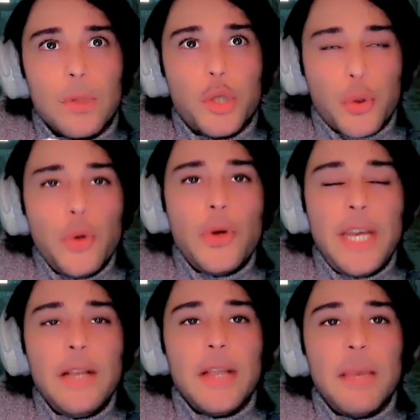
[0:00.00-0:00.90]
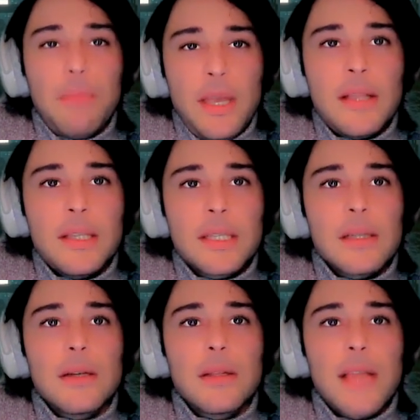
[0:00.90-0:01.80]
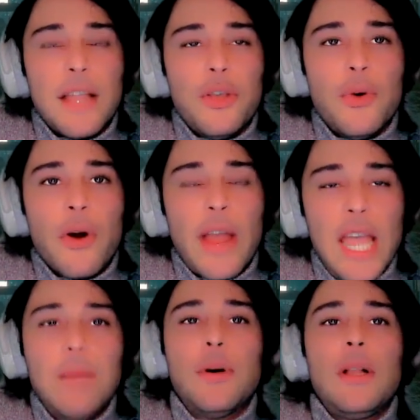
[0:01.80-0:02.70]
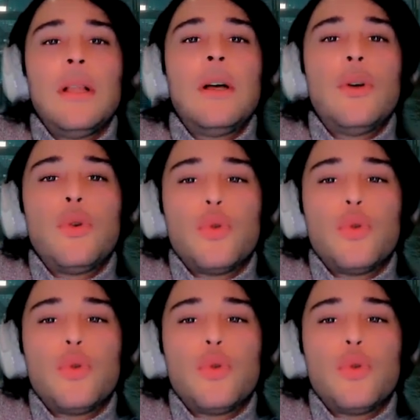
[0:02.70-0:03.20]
true healing means that you are able